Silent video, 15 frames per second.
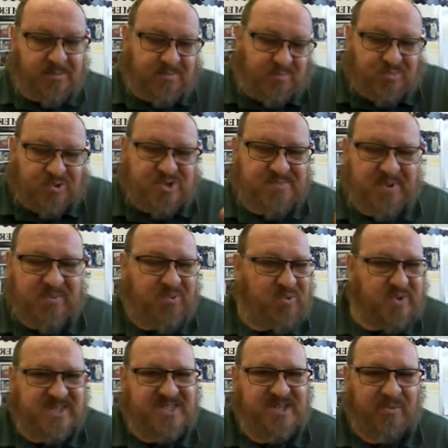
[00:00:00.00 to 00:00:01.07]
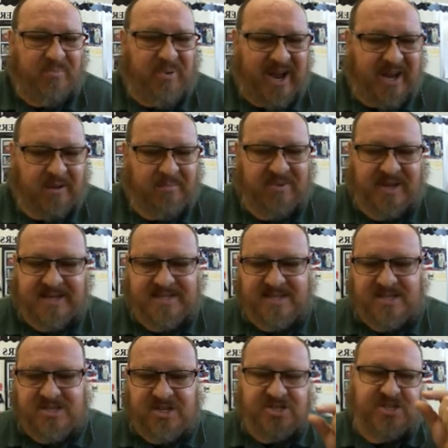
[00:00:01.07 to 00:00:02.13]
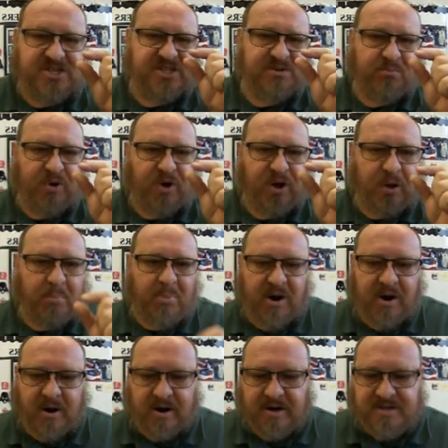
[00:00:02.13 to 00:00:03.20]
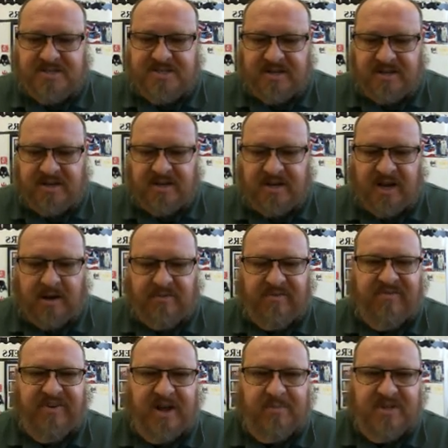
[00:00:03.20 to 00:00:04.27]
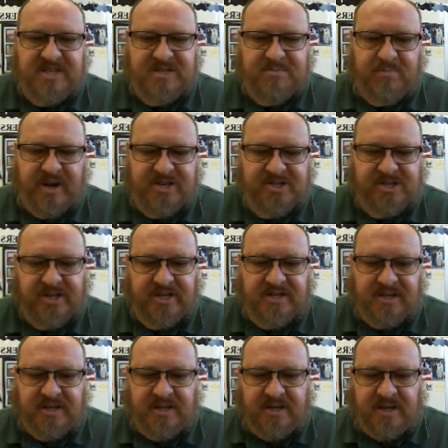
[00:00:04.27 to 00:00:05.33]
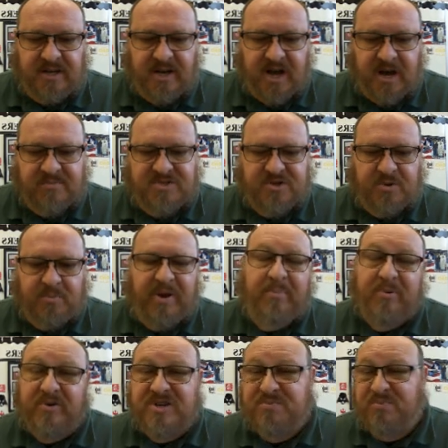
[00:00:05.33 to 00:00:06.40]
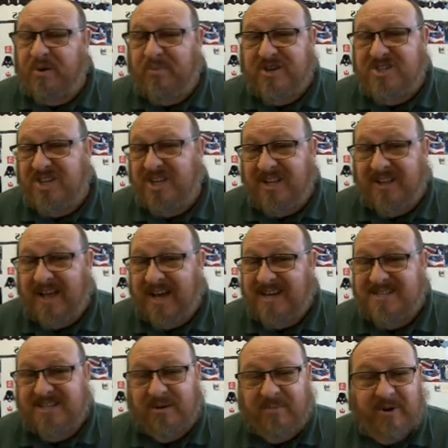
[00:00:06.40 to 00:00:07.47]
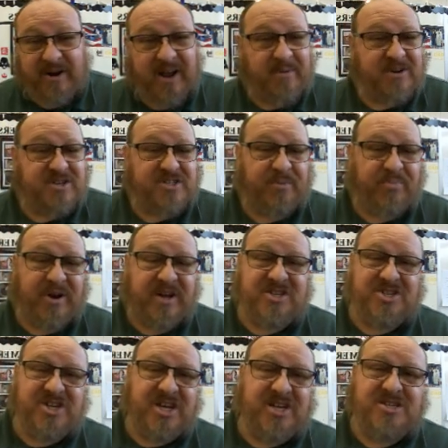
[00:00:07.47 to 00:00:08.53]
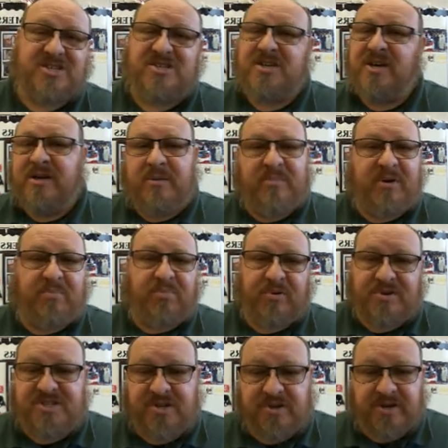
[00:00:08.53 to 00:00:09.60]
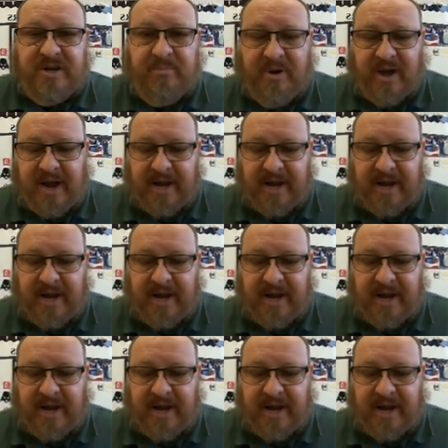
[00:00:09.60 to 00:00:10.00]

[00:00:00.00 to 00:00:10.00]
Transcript: most people would still buy it because it's such a small part of a family's budget. So pepper is pretty much inelastic. No matter how much the price changes, people are still going to buy